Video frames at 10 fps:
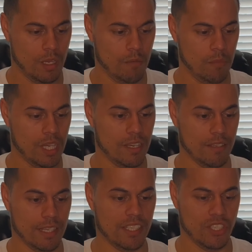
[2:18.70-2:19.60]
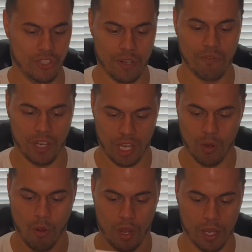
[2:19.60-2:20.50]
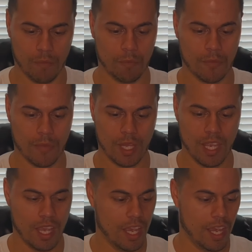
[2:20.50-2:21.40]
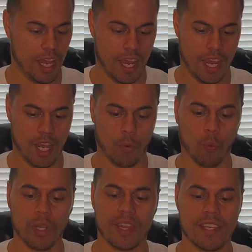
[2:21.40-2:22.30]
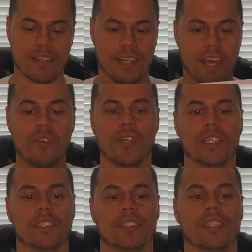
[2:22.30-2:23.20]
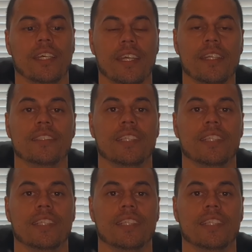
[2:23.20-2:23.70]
because I just did a video on it. And what this letter is, it is